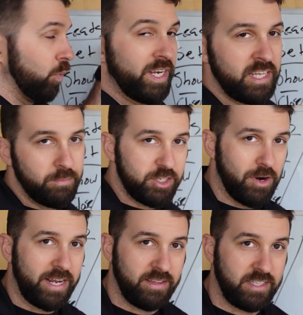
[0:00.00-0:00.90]
We need to be
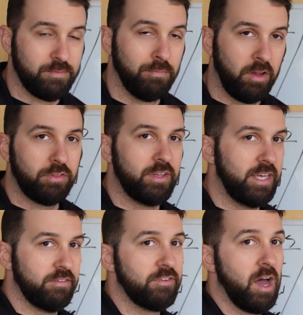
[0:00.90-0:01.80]
tracking these
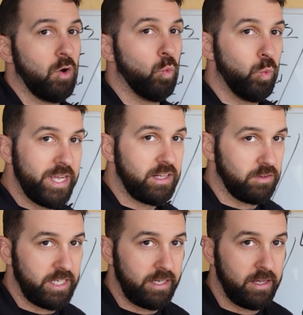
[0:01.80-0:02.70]
monthly, if not
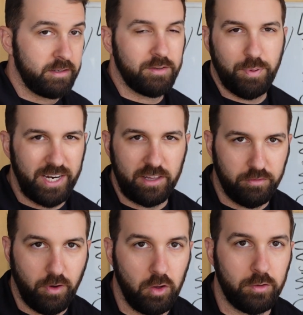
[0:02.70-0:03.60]
weekly, depending on the
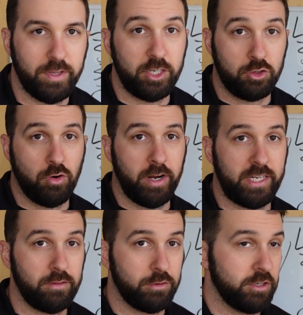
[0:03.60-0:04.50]
volume that you're drawing
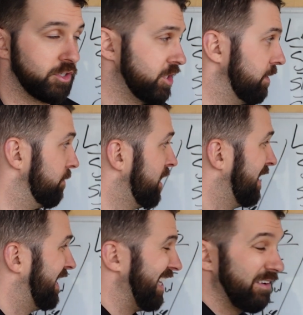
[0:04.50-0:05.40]
in through your gym.
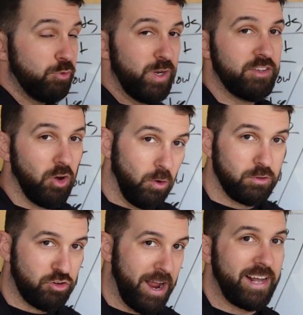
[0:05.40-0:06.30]
If we
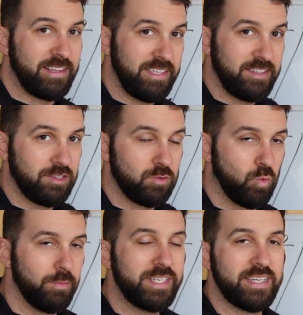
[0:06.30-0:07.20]
don't track these,
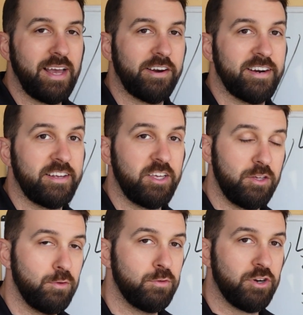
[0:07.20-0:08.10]
we're missing out on a
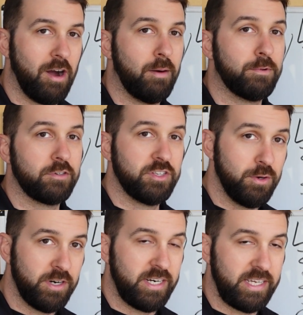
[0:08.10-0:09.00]
huge
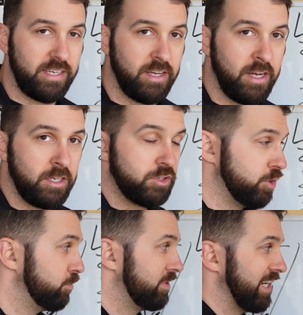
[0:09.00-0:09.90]
opportunity
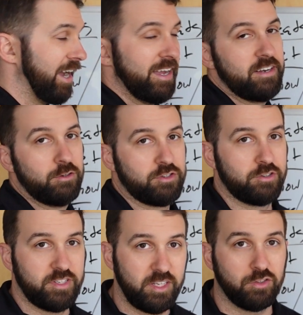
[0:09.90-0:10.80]
to diagnose
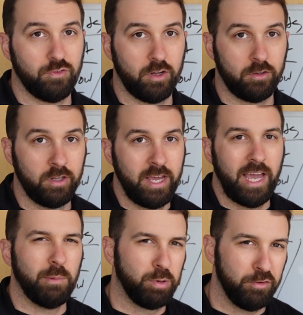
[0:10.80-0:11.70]
our sales funnel
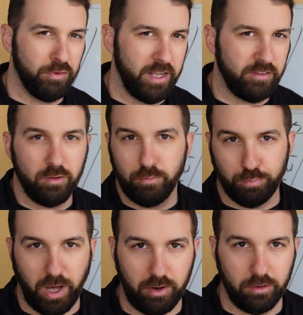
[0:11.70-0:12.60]
and prevent
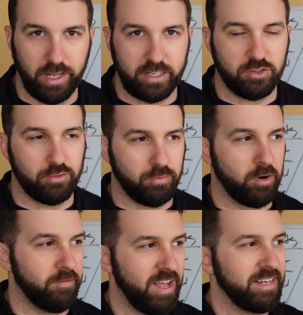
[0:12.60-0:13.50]
bottlenecks or
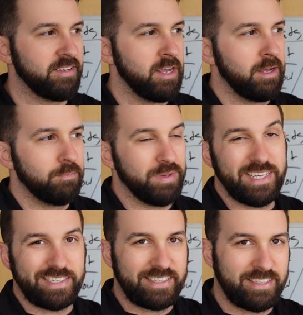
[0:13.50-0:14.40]
prevent
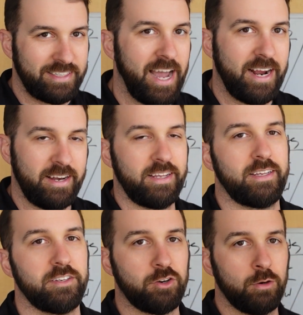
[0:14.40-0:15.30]
being stagnant
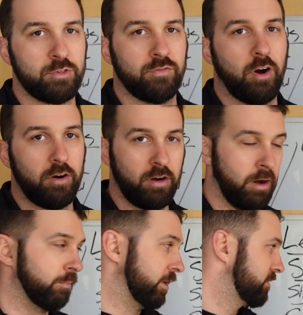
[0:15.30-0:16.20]
in terms of our
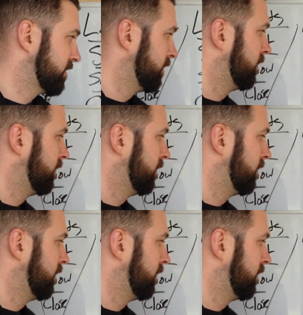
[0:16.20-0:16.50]
numbers.